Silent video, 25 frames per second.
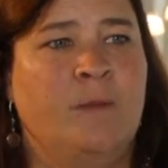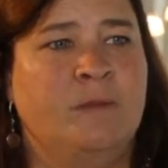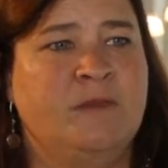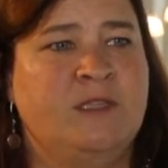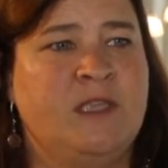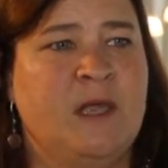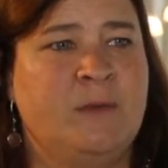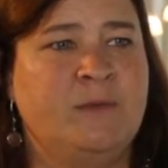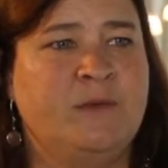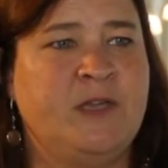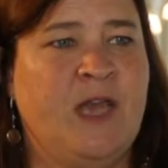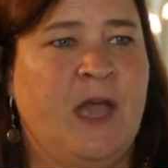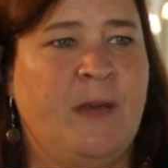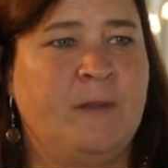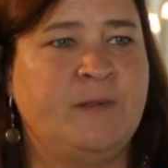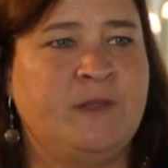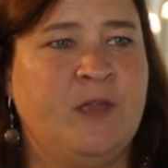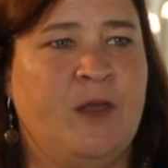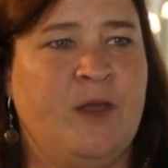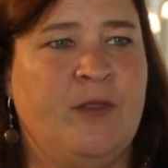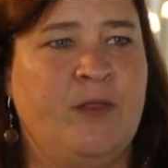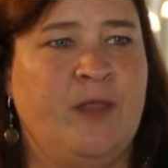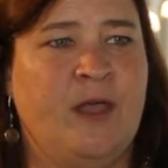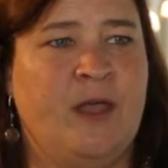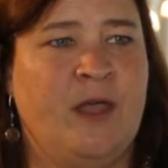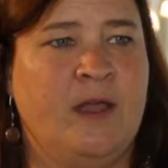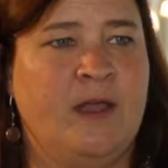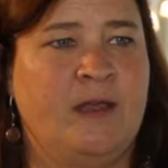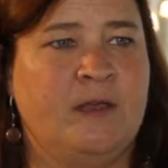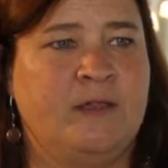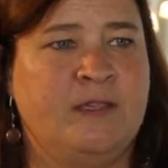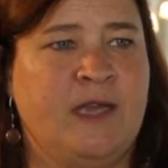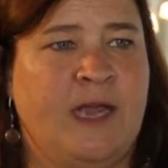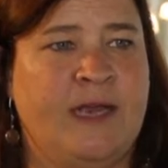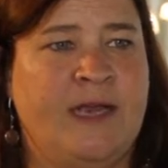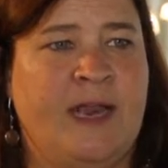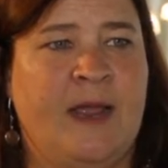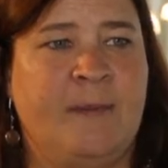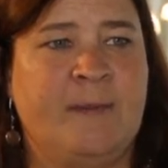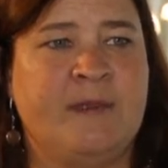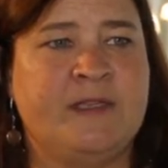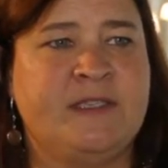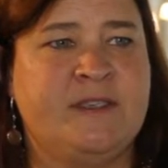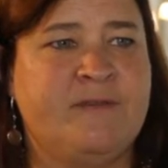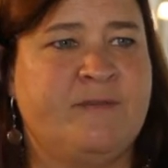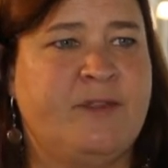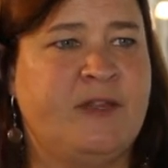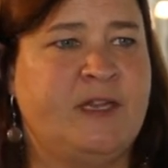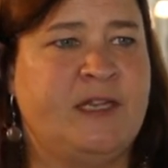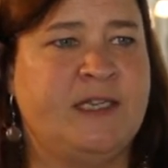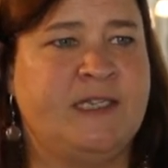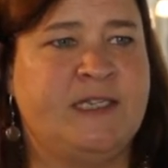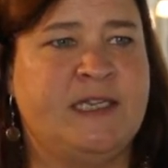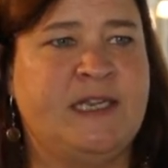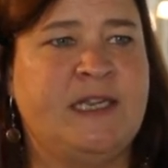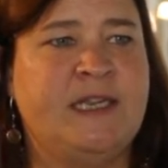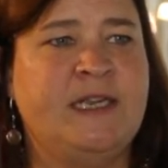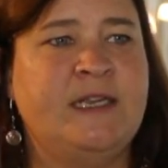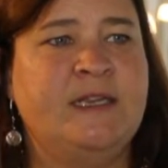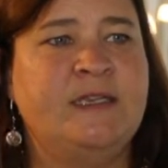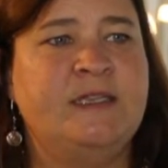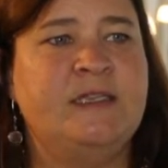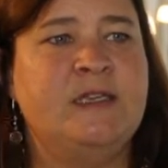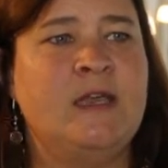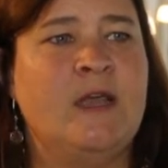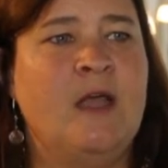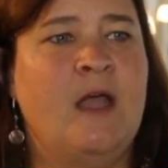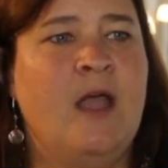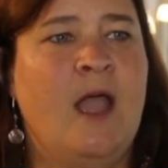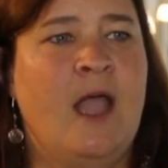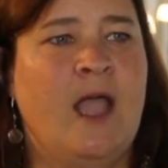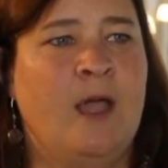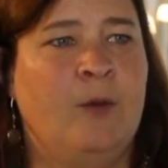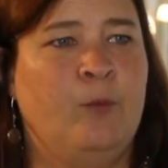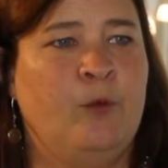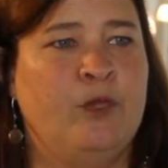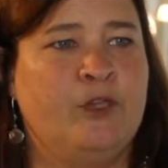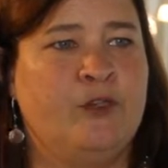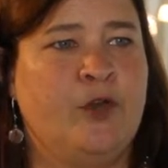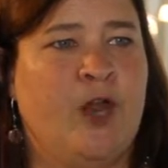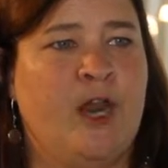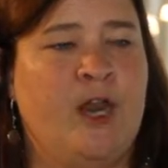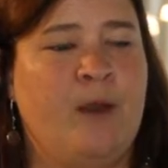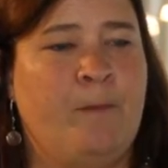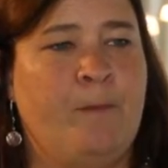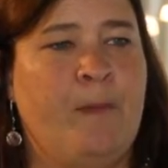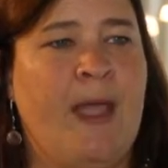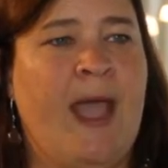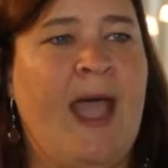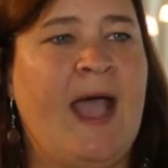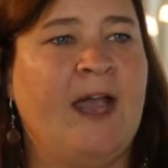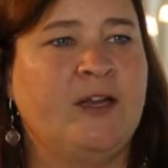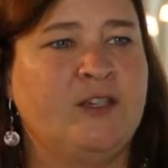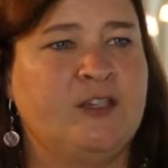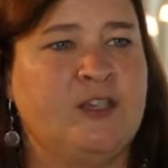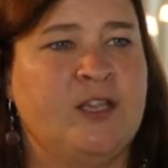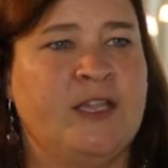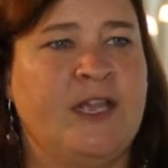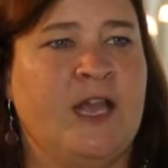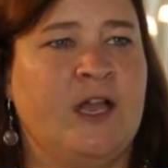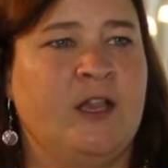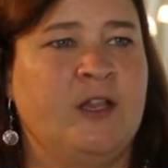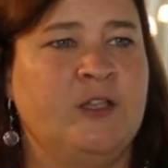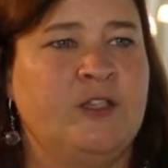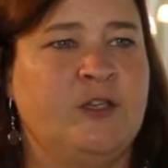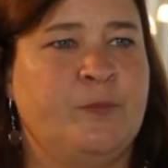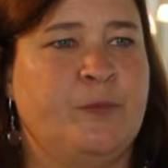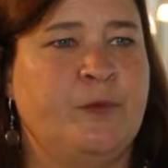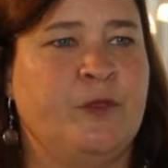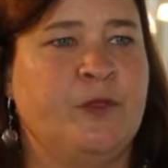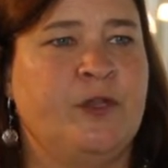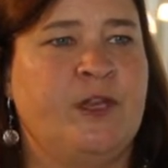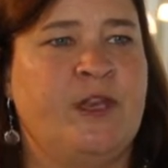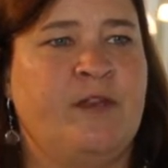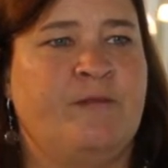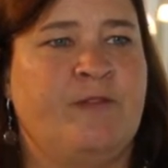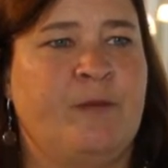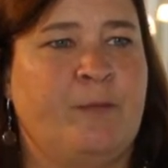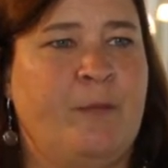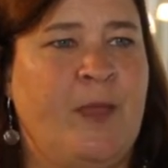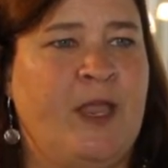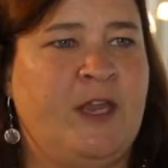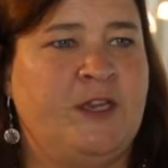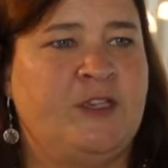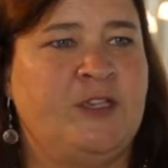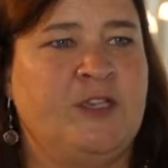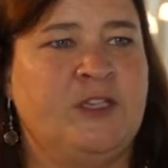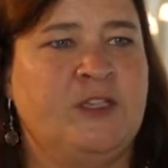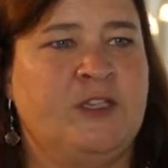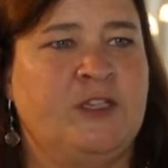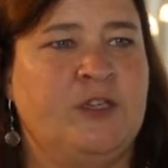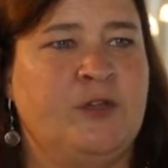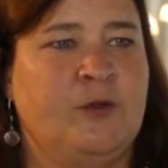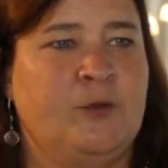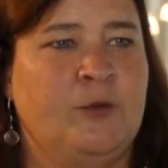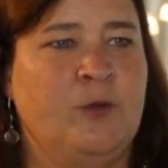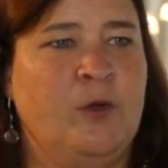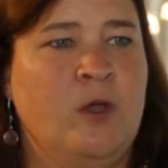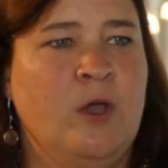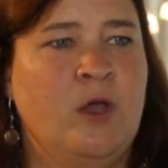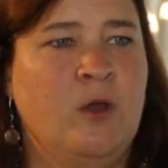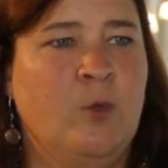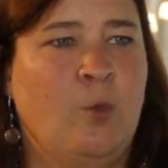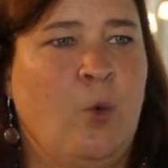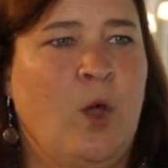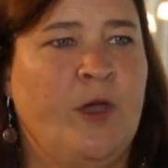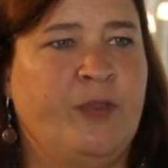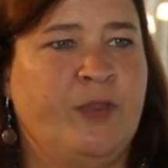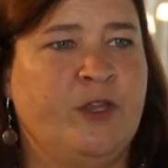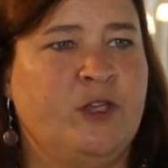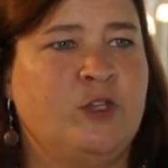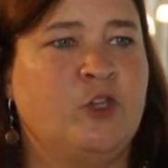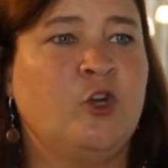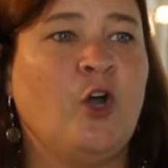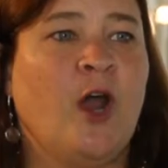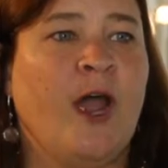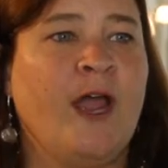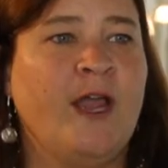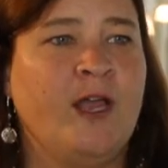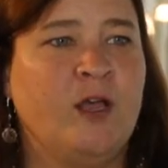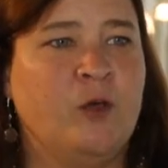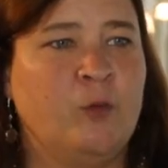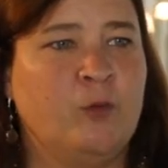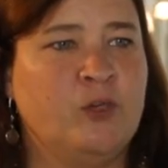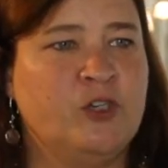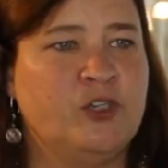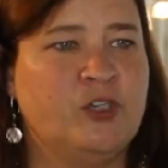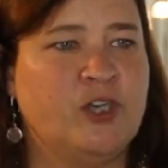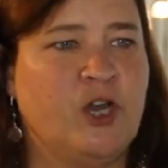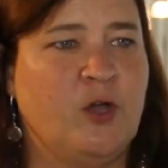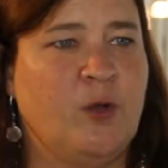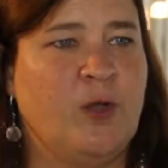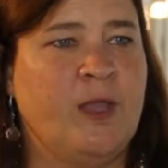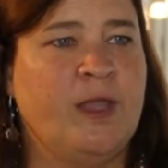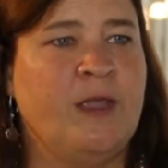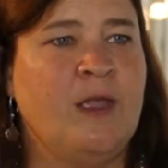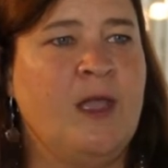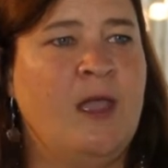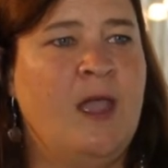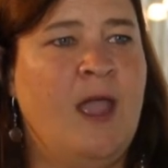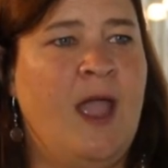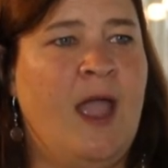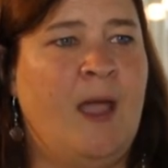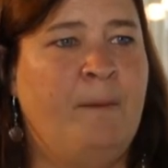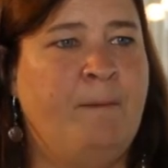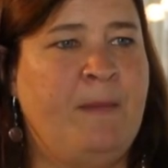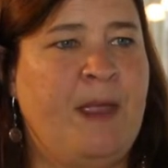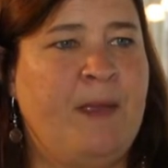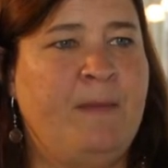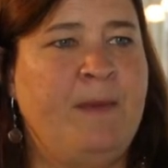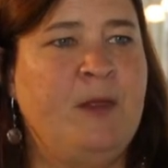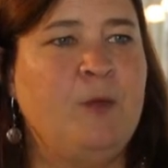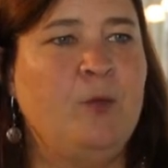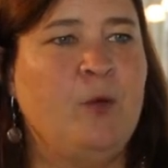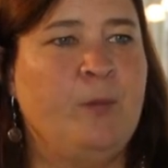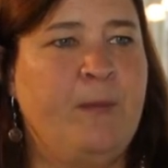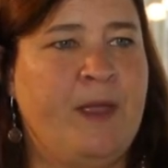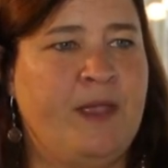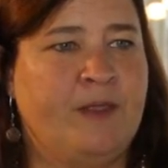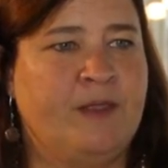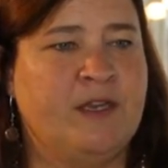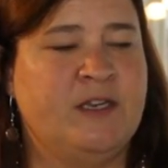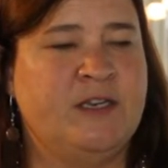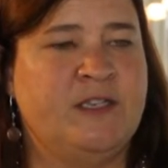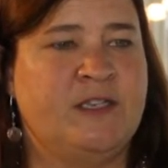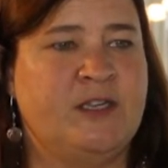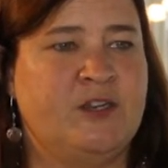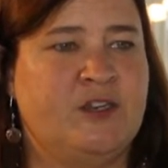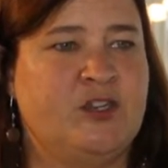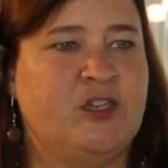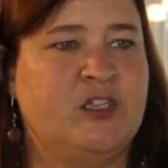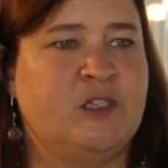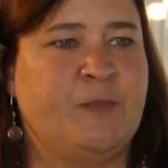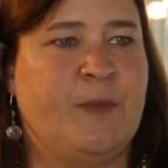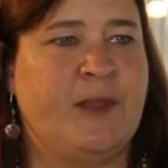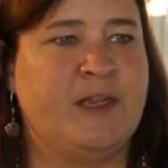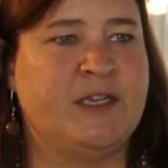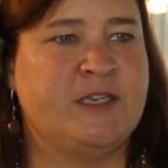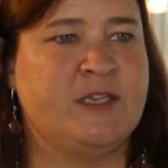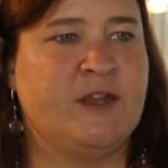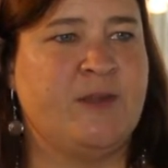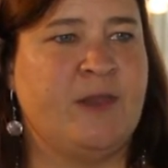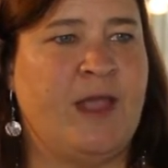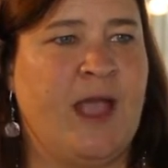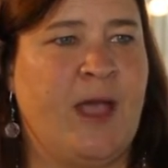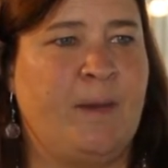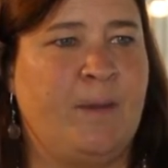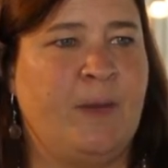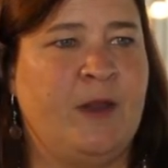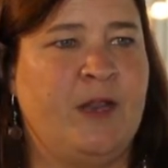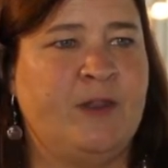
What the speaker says: sometimes on the dynamics of the disease, and we try to match the eligibility of the patient to what the trial was showing, and maybe we'll make the decisions based on that.